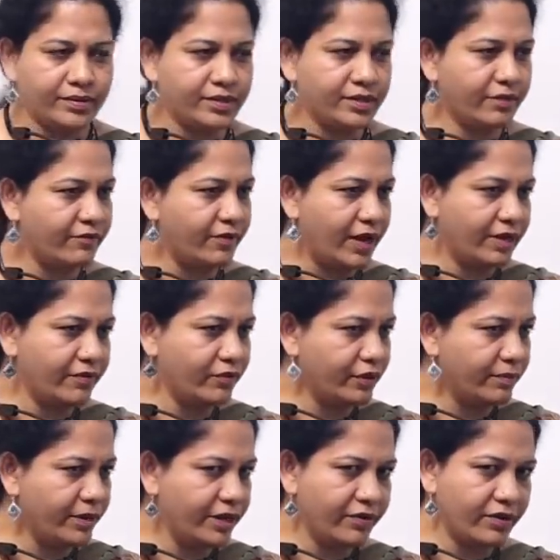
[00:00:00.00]
so one
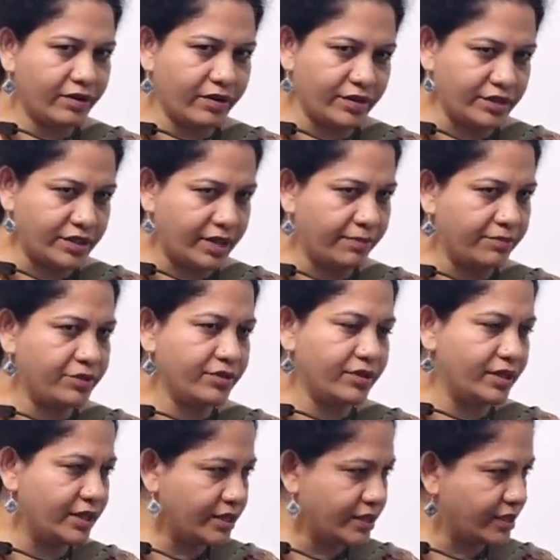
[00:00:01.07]
would be your
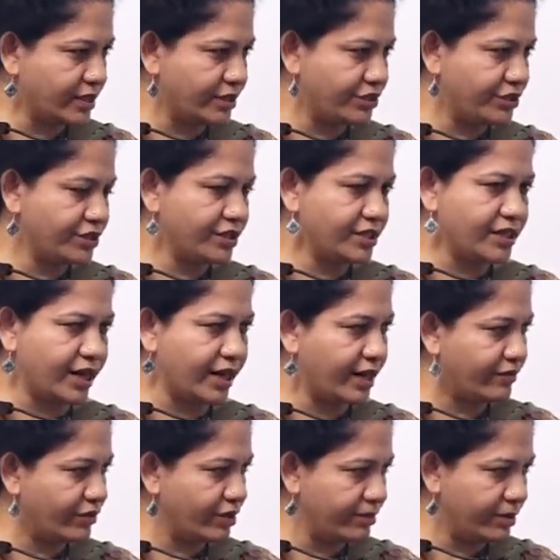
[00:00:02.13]
conceptual discussion,
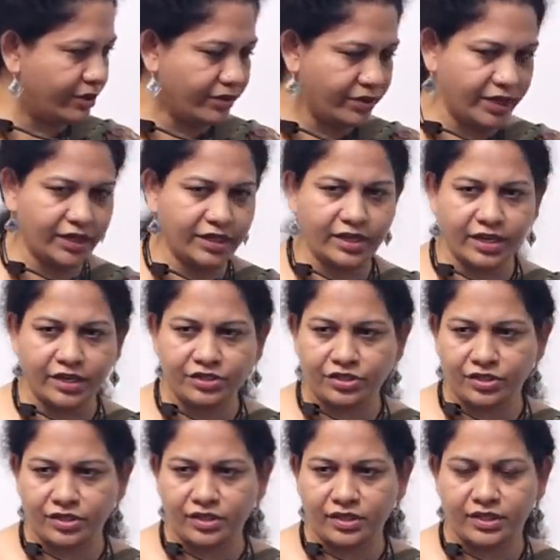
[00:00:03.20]
second will be your
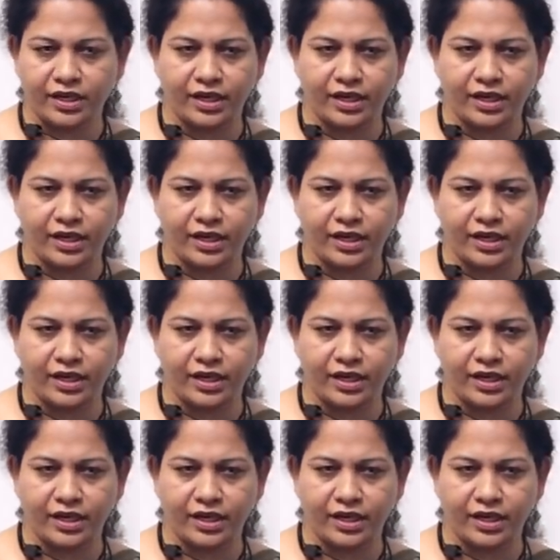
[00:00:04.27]
dictations,